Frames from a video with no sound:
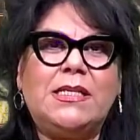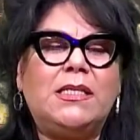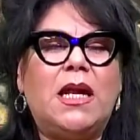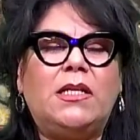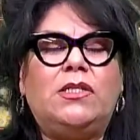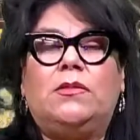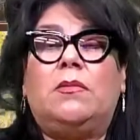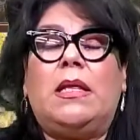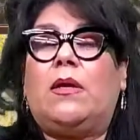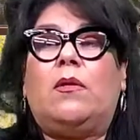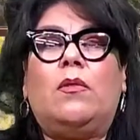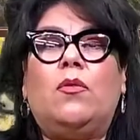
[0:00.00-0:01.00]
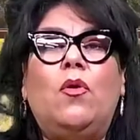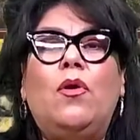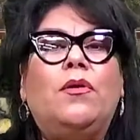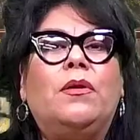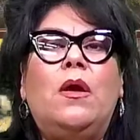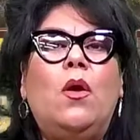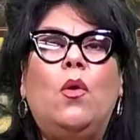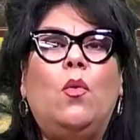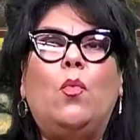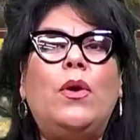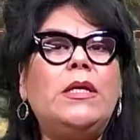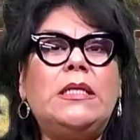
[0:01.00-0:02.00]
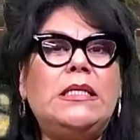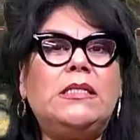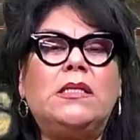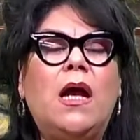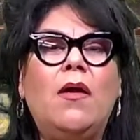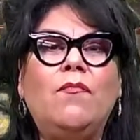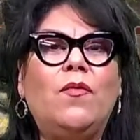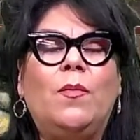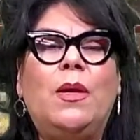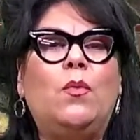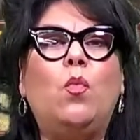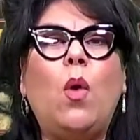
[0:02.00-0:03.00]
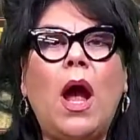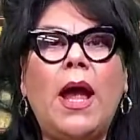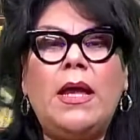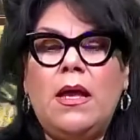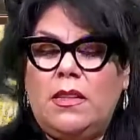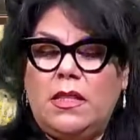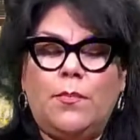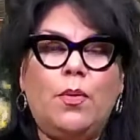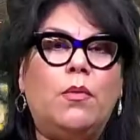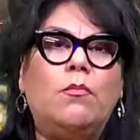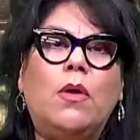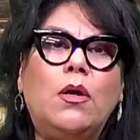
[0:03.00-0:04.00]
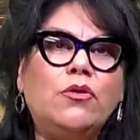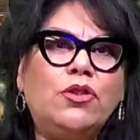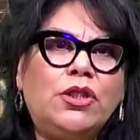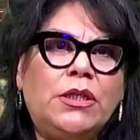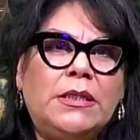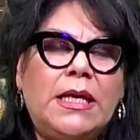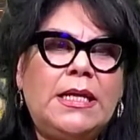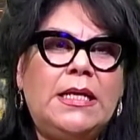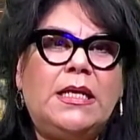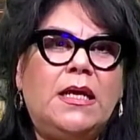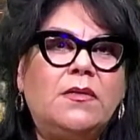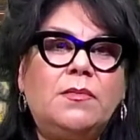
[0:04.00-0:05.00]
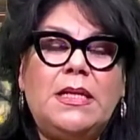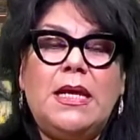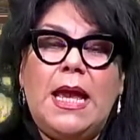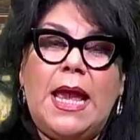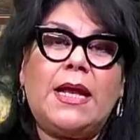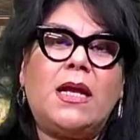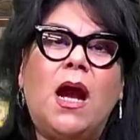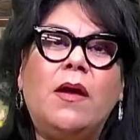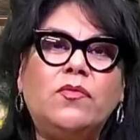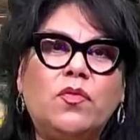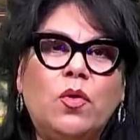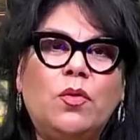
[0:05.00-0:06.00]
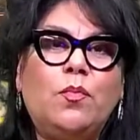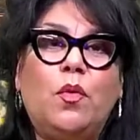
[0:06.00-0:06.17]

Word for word: And I just like, Lord, where did this come from and why? The promotion that He gives me, it comes from the Lord.